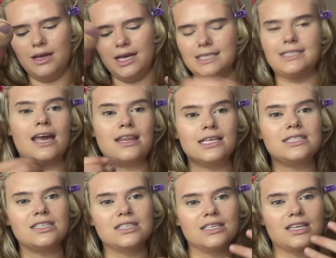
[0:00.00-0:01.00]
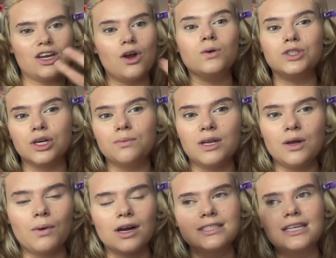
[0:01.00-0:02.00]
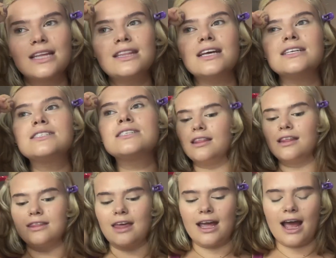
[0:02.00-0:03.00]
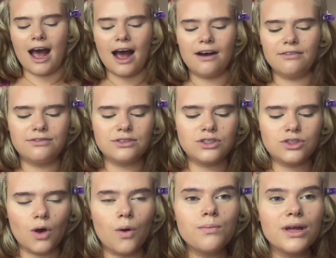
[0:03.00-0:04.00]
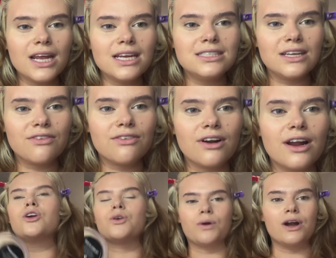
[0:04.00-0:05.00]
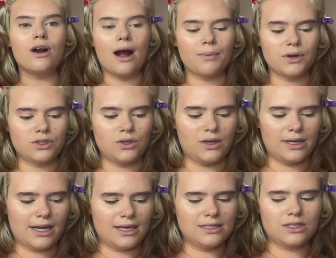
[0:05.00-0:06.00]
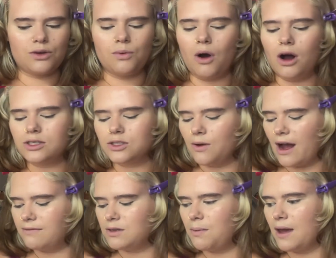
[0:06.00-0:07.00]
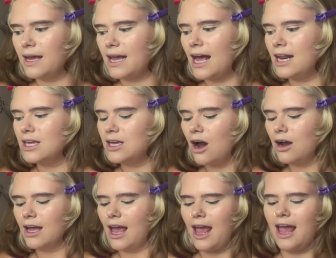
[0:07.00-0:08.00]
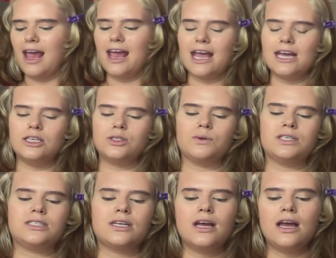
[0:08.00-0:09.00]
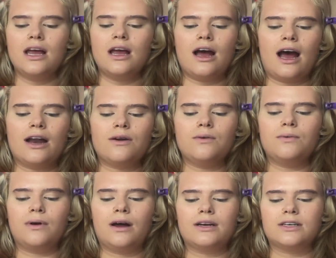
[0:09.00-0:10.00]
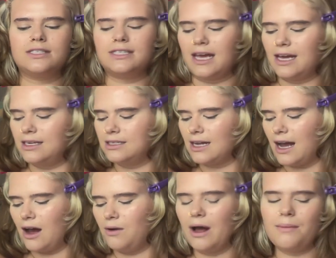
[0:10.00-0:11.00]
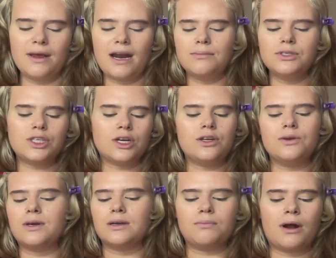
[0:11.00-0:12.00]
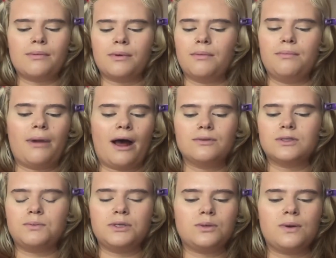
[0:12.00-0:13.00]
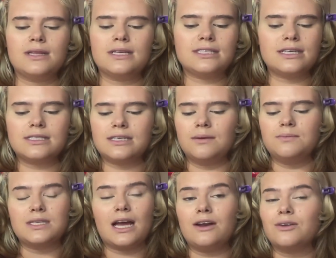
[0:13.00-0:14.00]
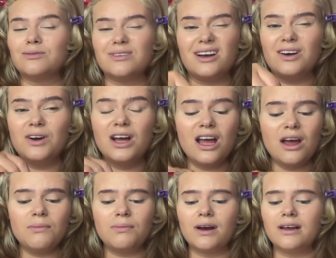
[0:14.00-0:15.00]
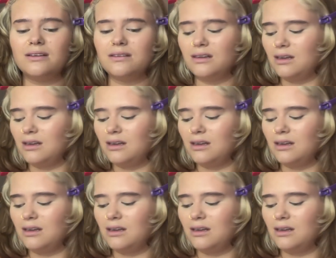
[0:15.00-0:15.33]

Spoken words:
say this is because I know Germany works like this, they have so many different career opportunities. You also have to pick at a young age, which I don't understand how. I mean, I'm sure you can probably bounce between the systems, I don't know, but